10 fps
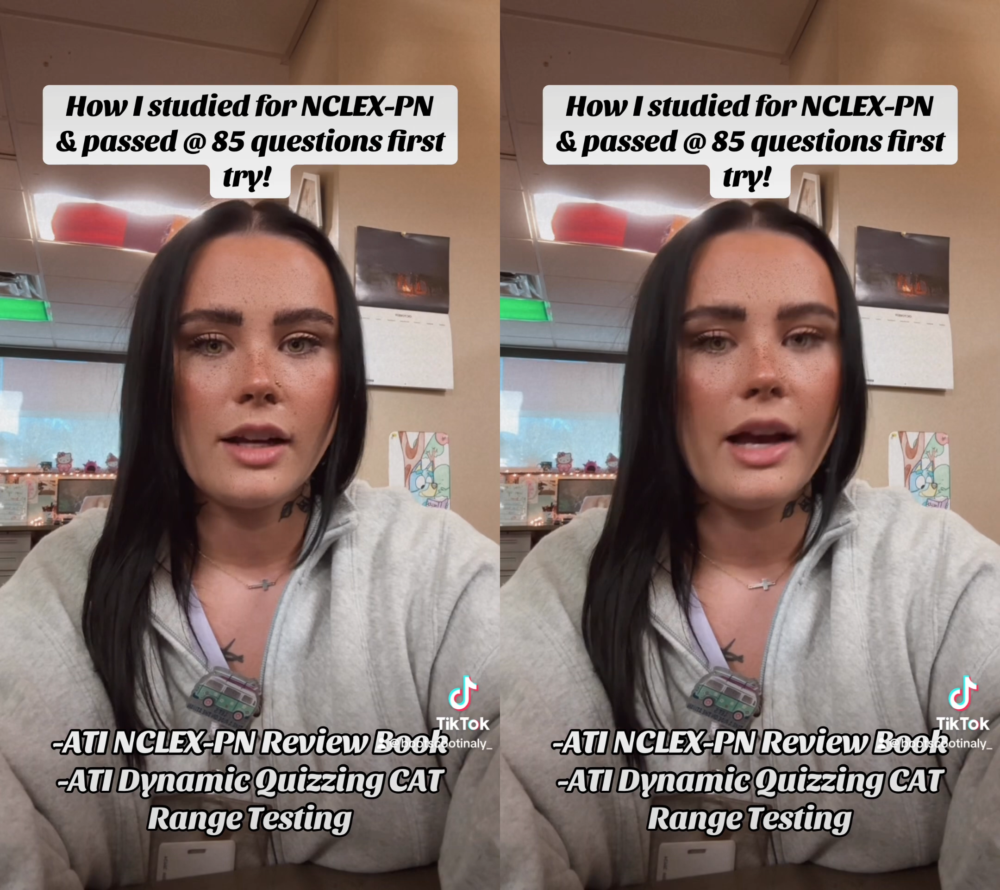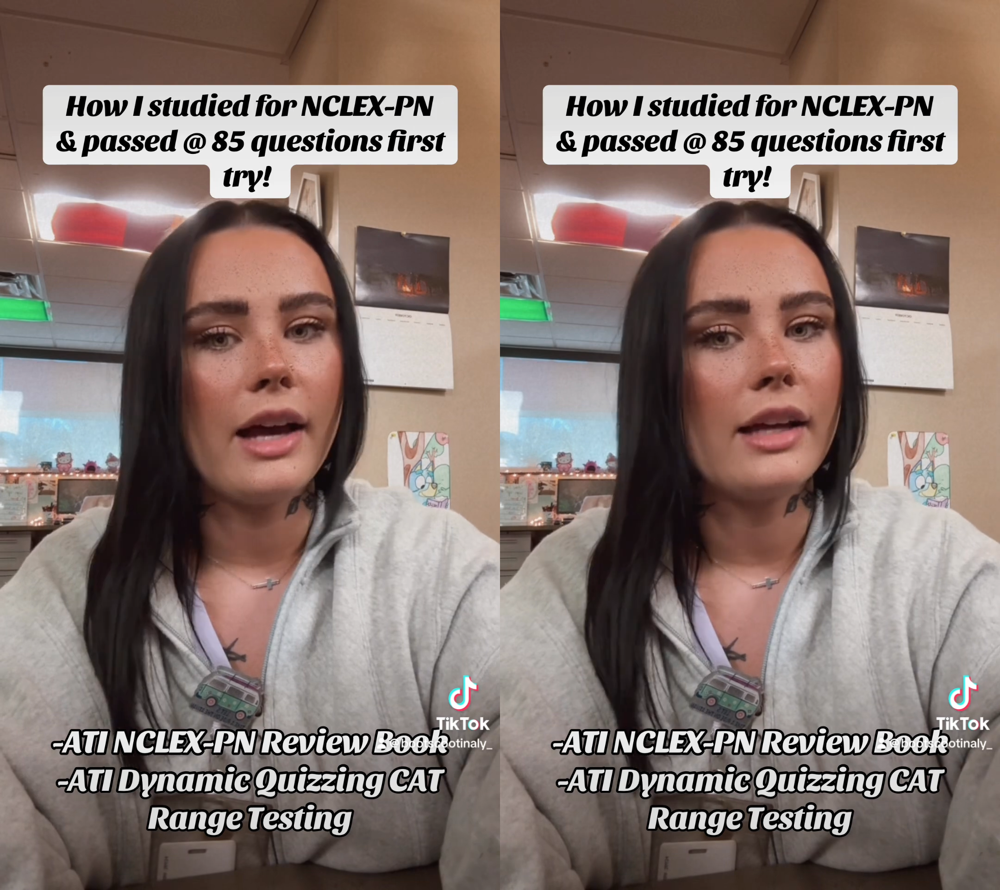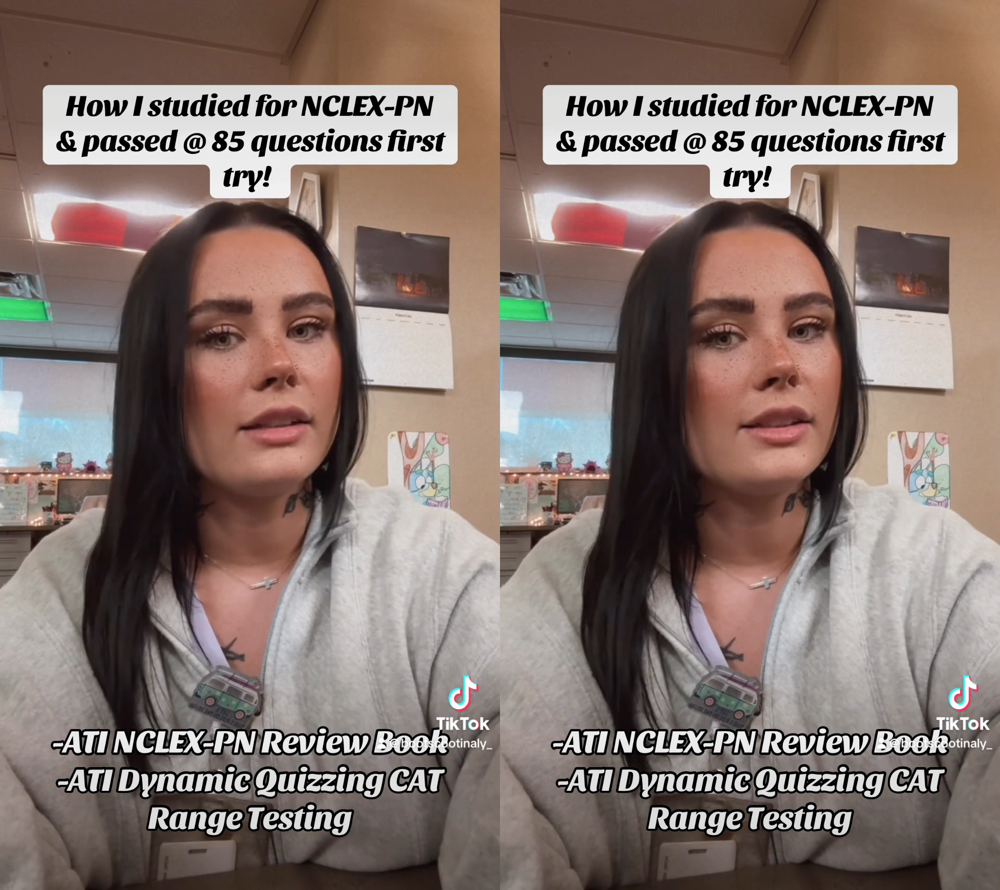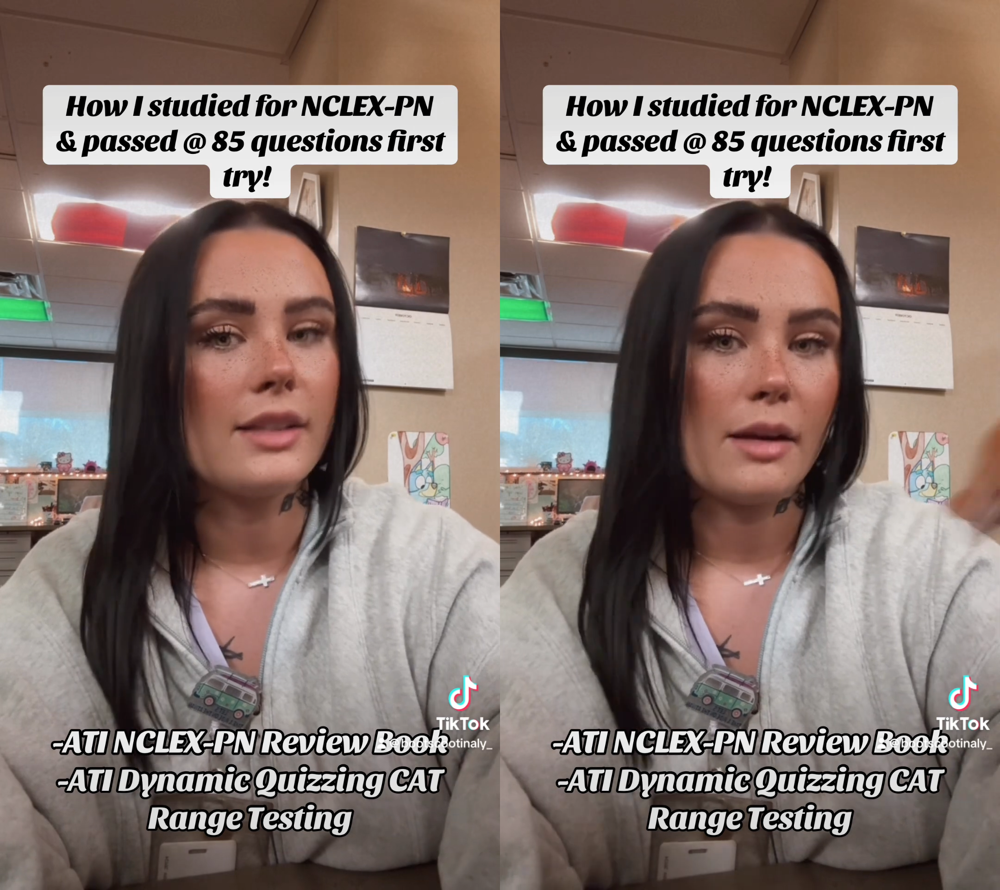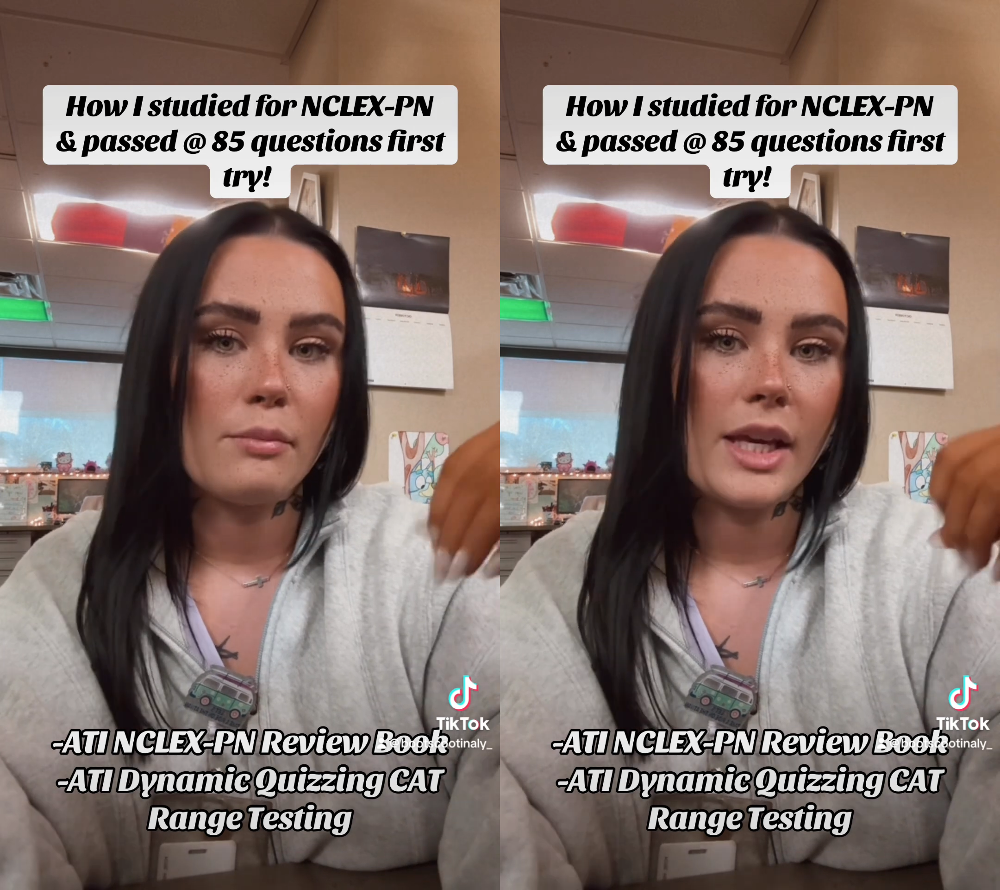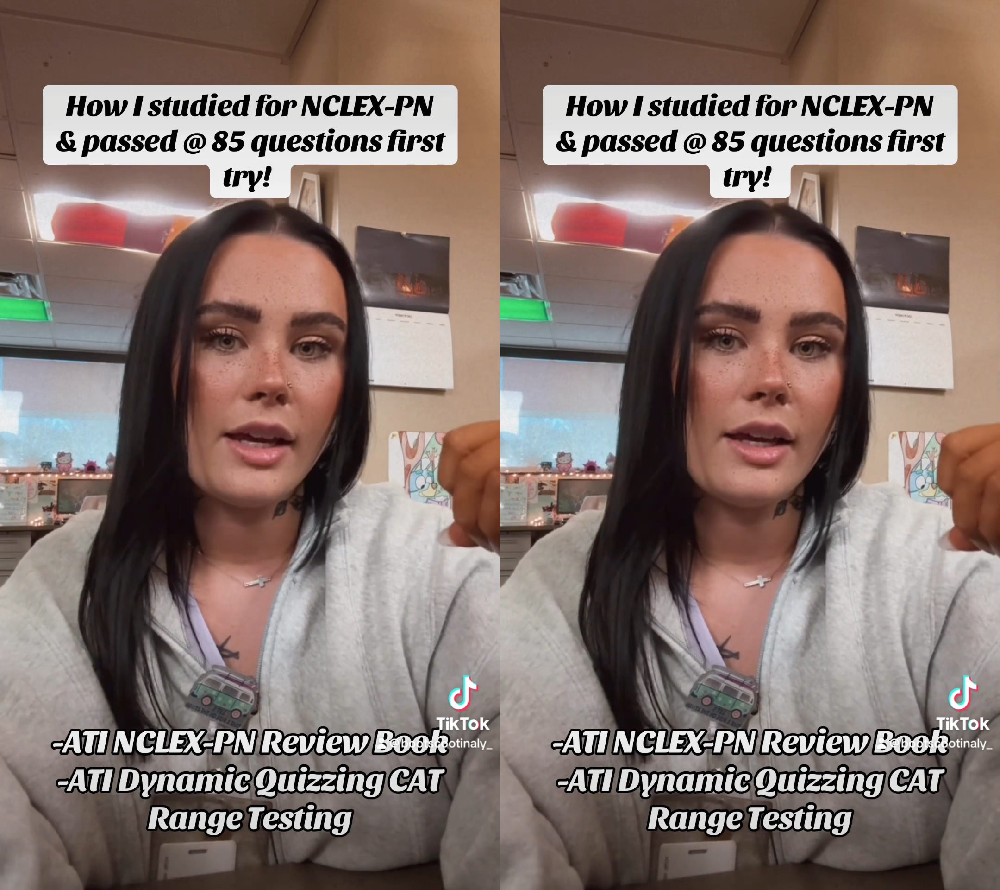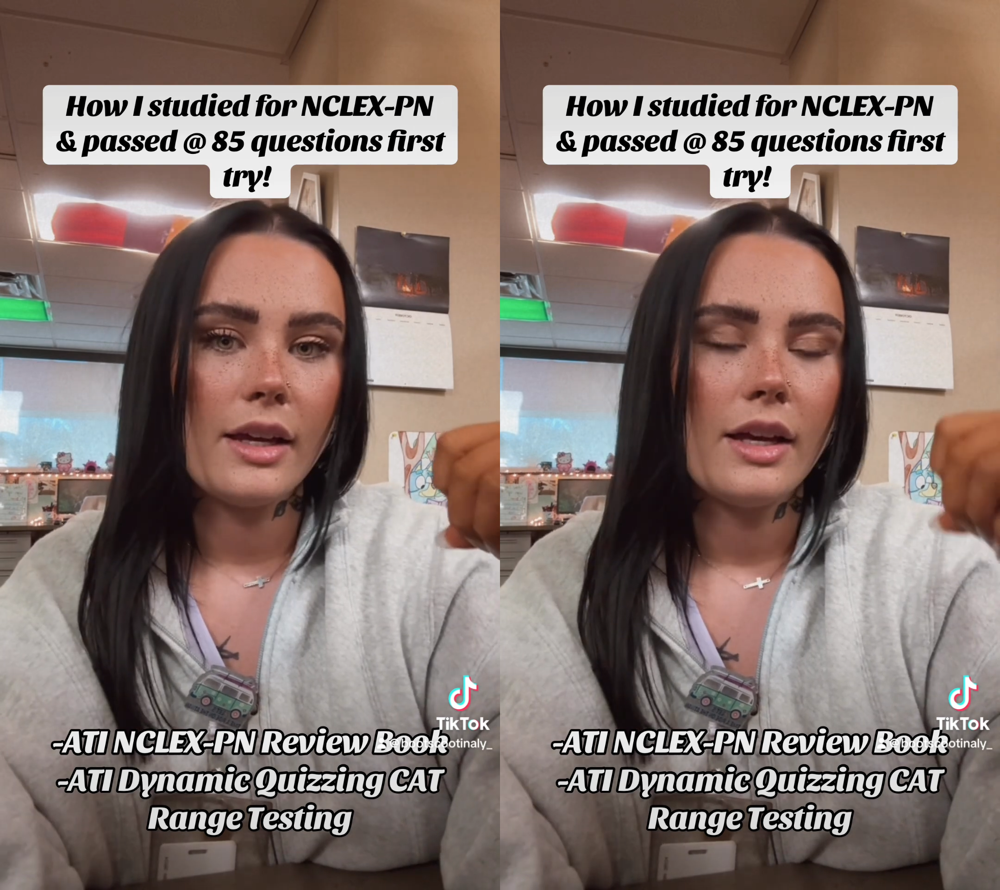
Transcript: had sent me.